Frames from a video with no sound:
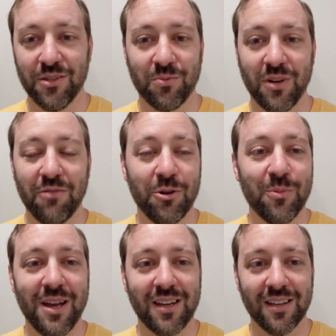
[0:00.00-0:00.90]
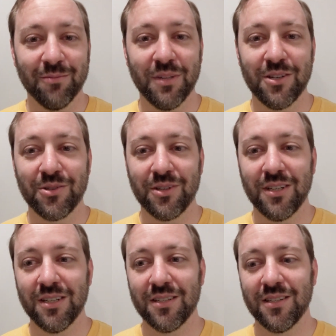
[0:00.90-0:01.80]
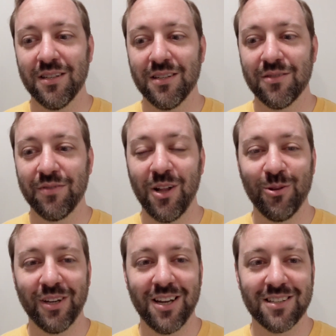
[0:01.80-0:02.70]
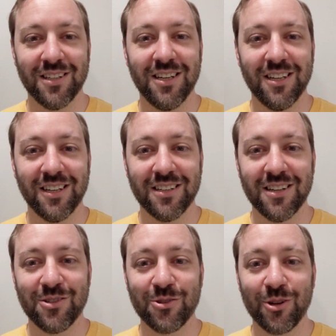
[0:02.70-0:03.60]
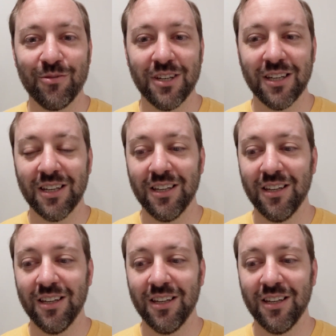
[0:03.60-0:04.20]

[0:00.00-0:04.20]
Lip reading: whatever you make it. Ministry is following God's leading and serving,